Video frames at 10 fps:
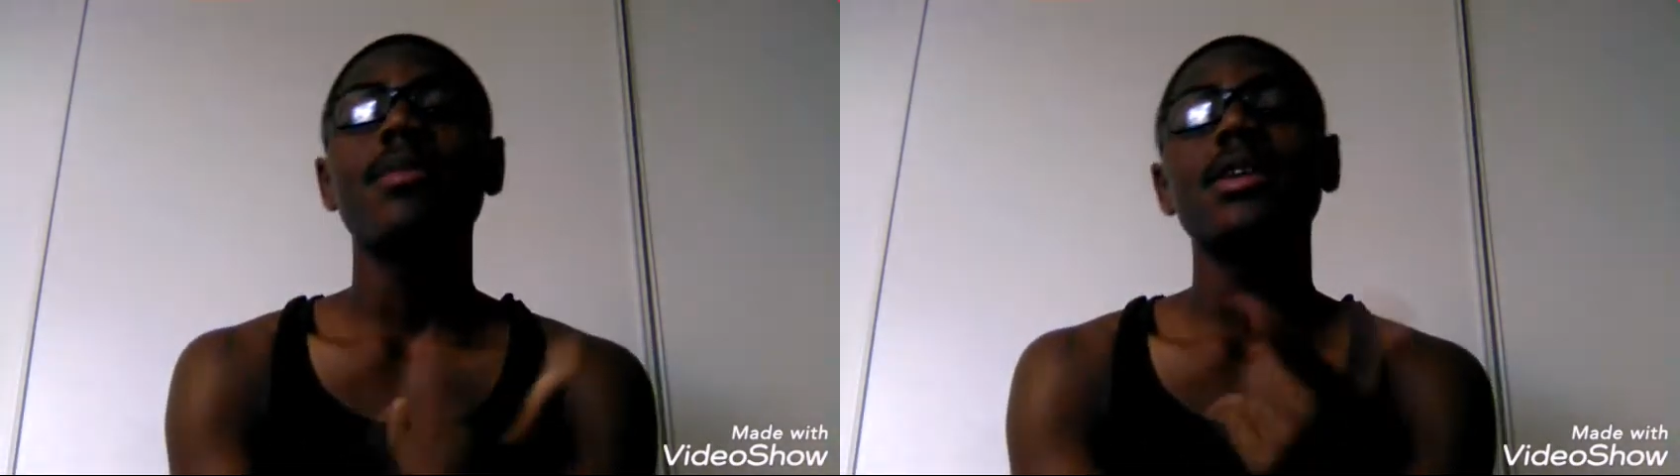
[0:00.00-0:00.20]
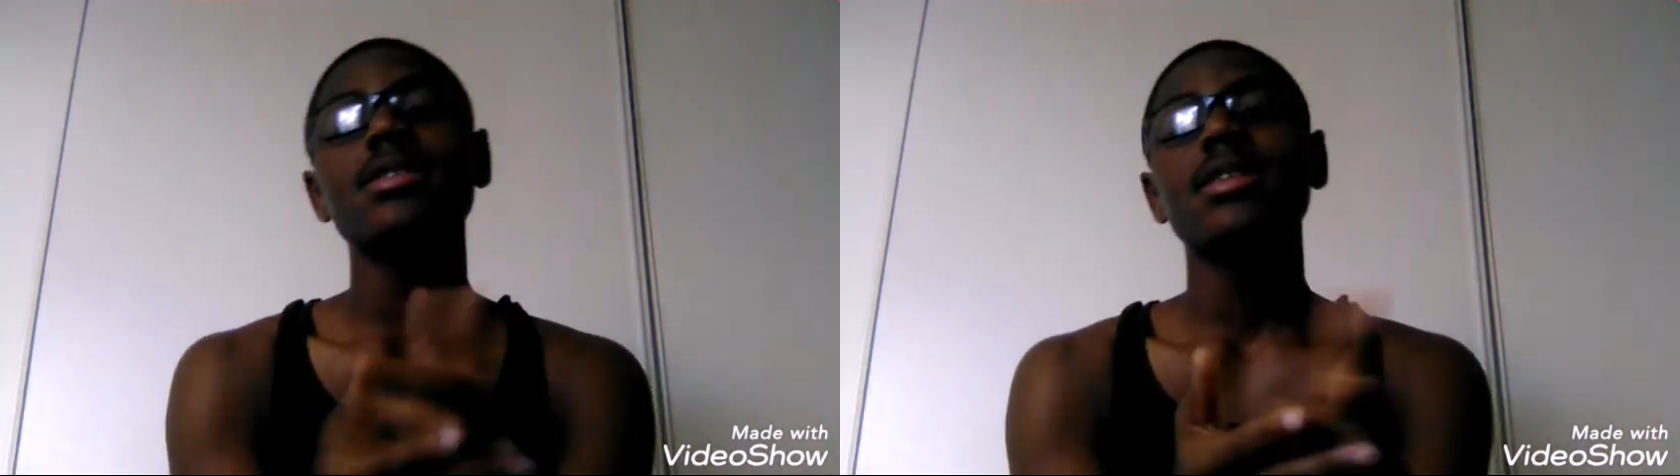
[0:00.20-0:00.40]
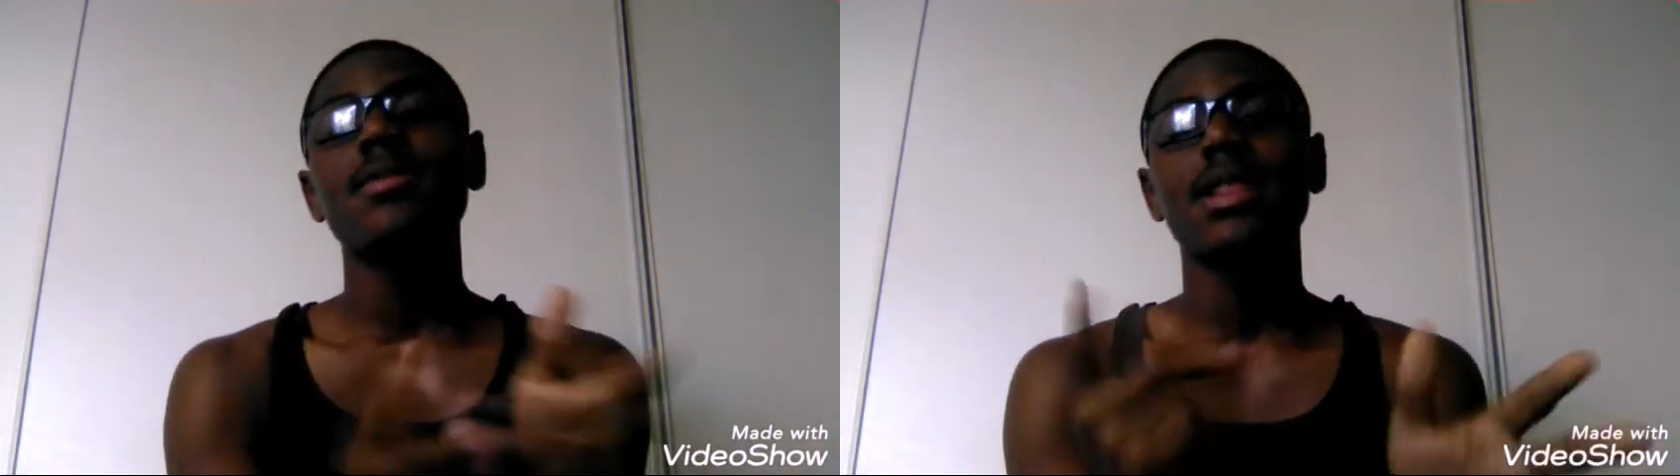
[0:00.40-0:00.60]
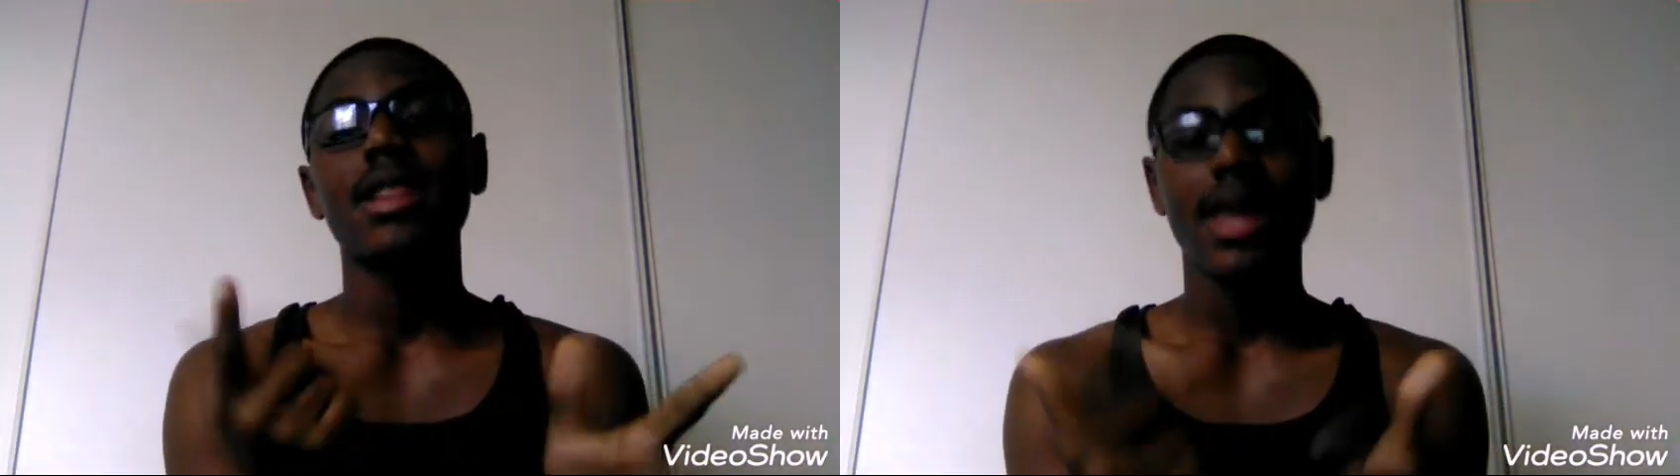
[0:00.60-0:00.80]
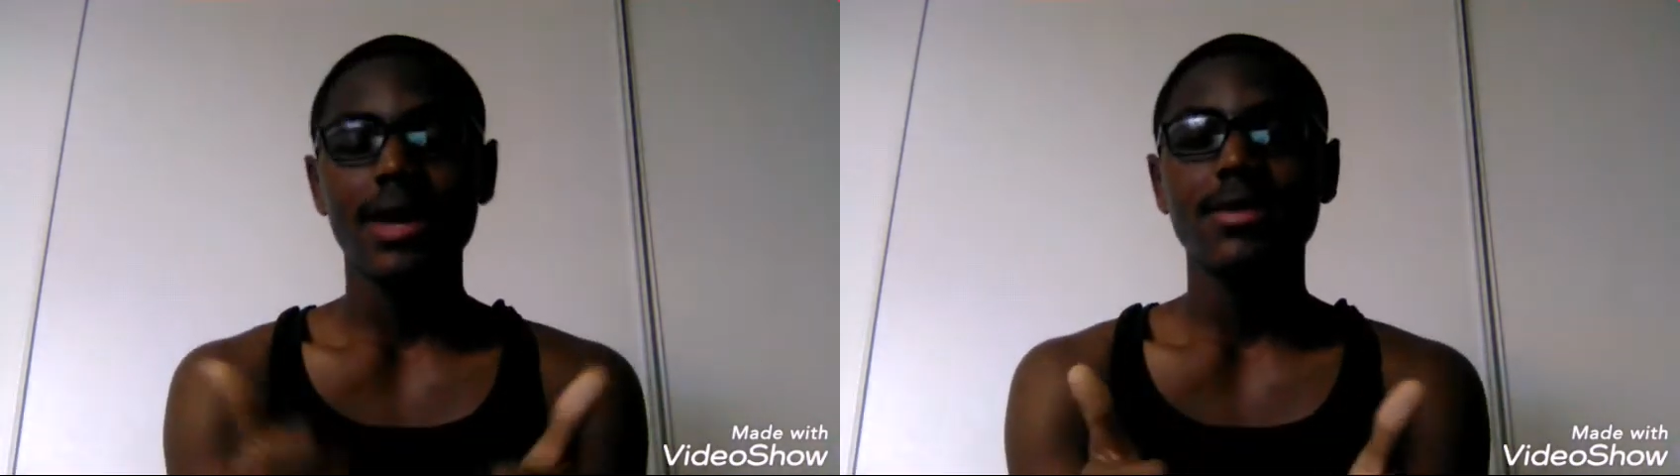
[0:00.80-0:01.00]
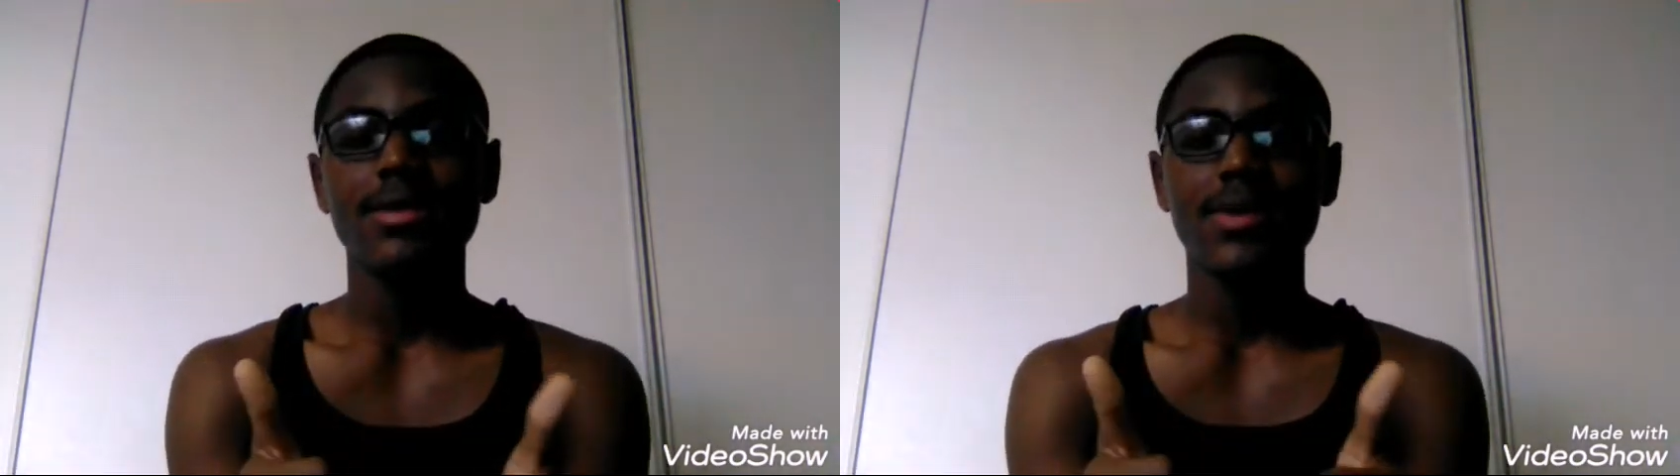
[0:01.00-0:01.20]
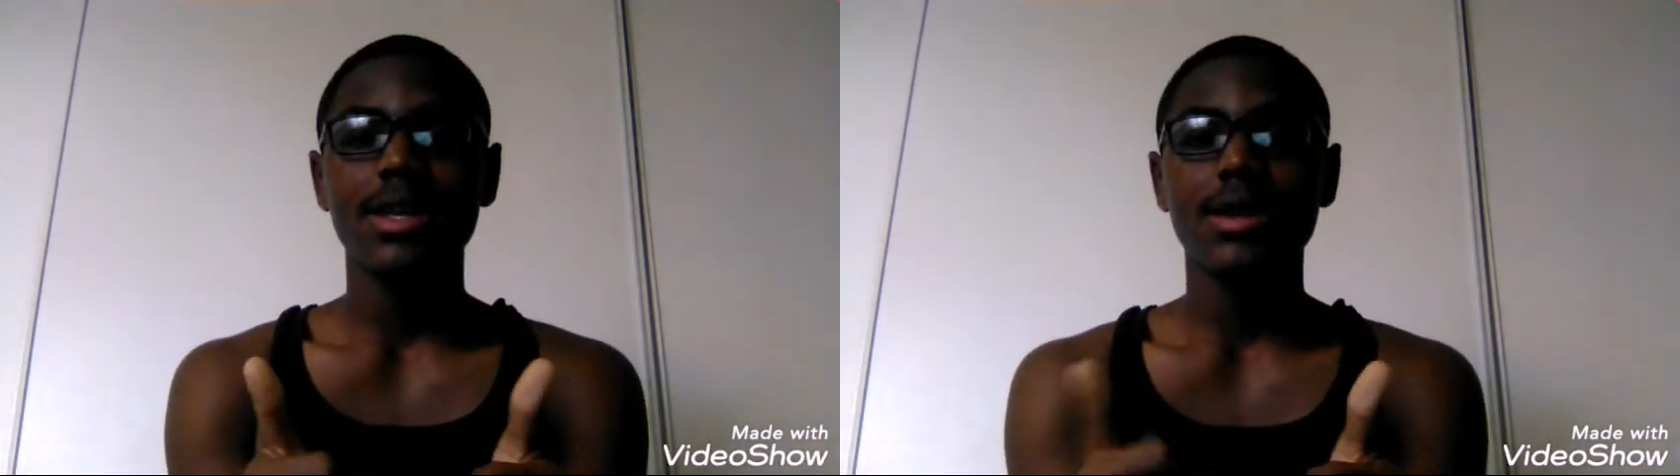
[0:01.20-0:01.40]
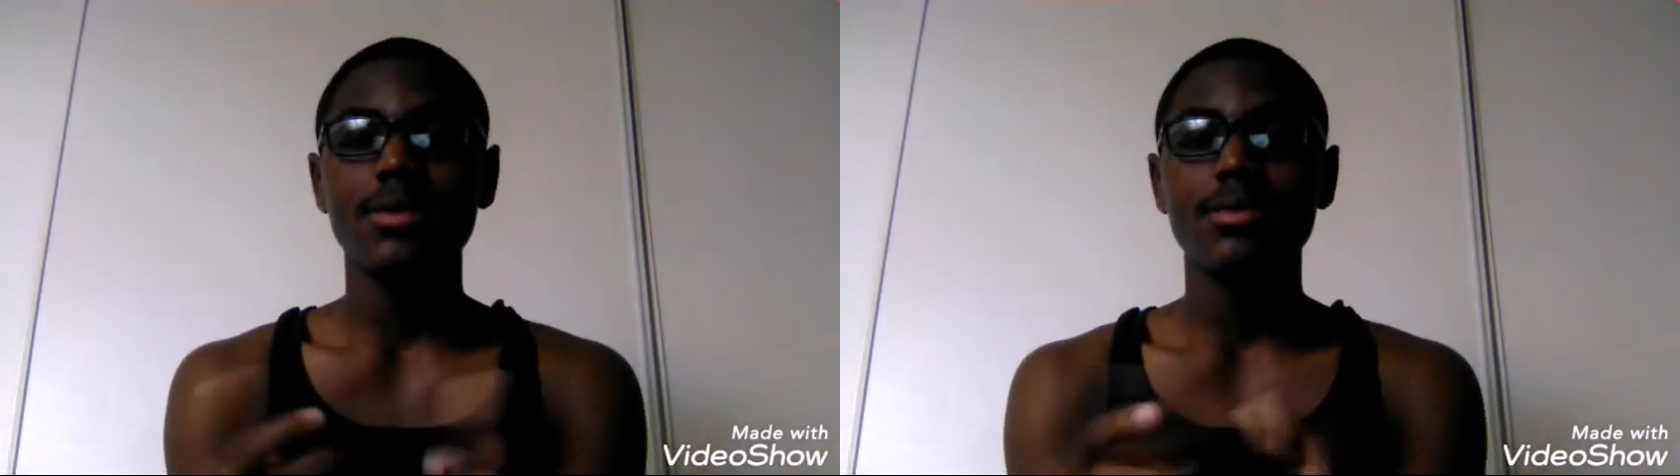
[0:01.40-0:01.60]
make sure to leave a like on the
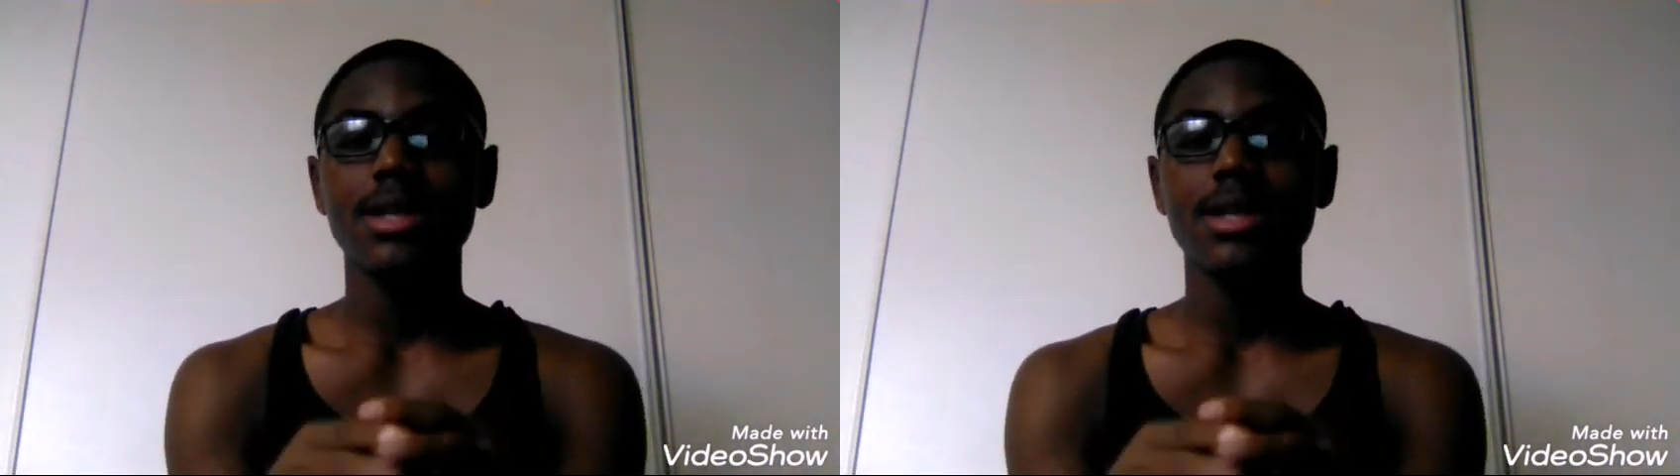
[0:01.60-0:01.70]
video,